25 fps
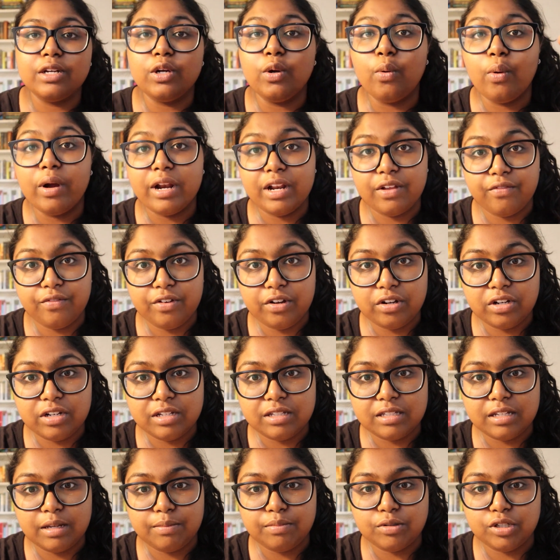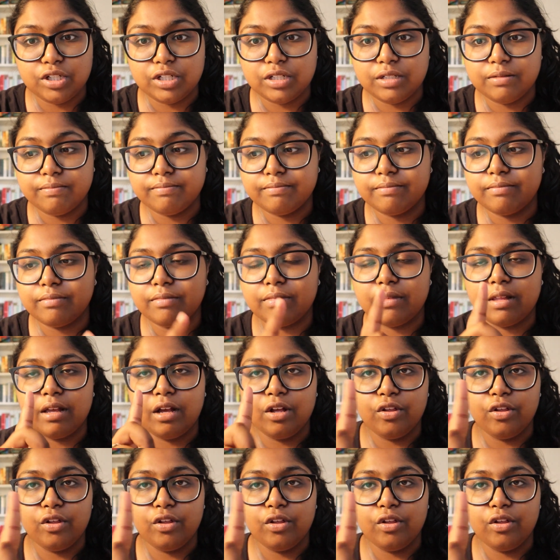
Guinevere Deception.